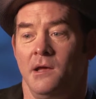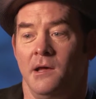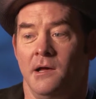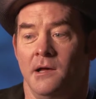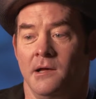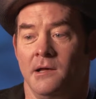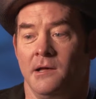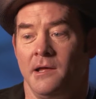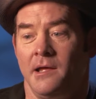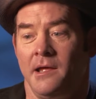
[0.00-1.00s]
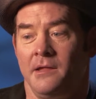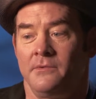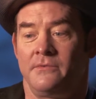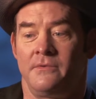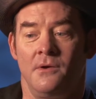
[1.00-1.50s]
Uh,
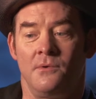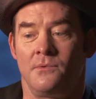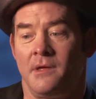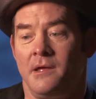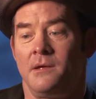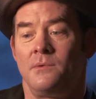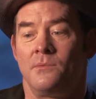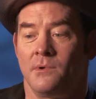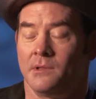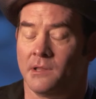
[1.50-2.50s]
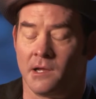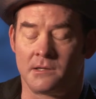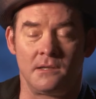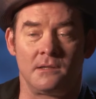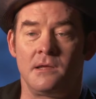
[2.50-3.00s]
and so they
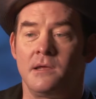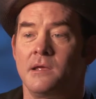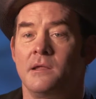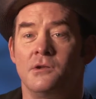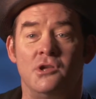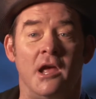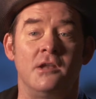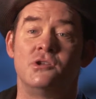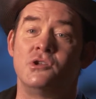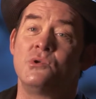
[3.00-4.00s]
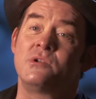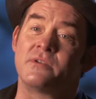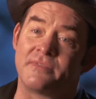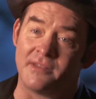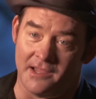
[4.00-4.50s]
reluctantly get, and
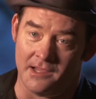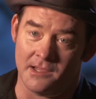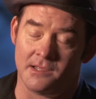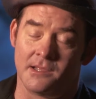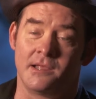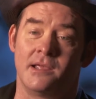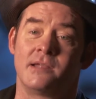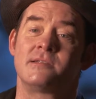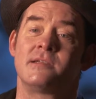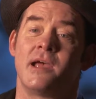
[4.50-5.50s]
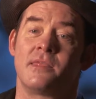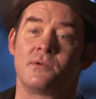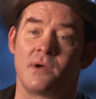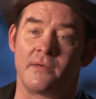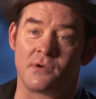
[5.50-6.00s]
dutifully get
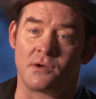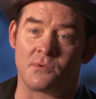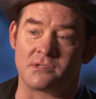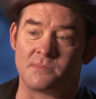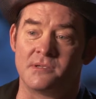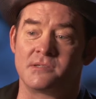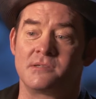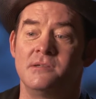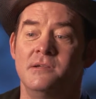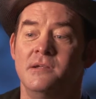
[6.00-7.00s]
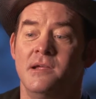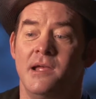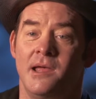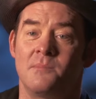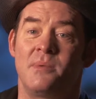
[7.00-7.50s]
together every Christmas
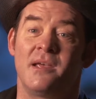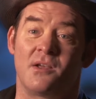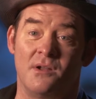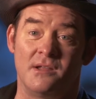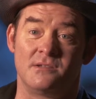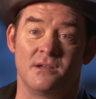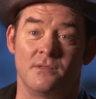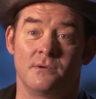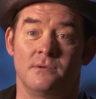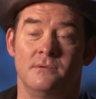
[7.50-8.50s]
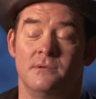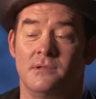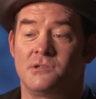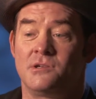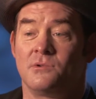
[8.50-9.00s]
and pick on each other.
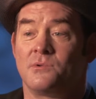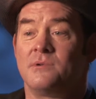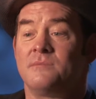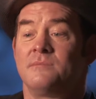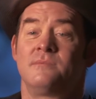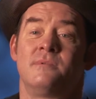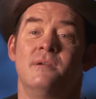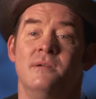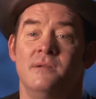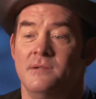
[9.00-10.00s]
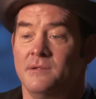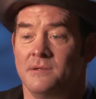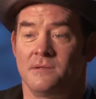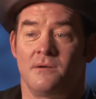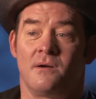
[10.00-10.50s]
The children
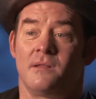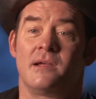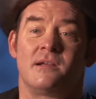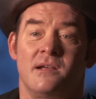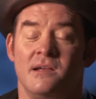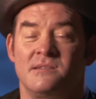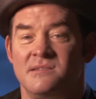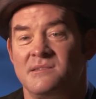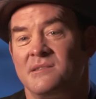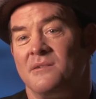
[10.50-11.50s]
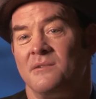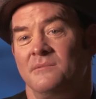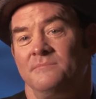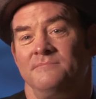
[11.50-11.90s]
are like cousins that are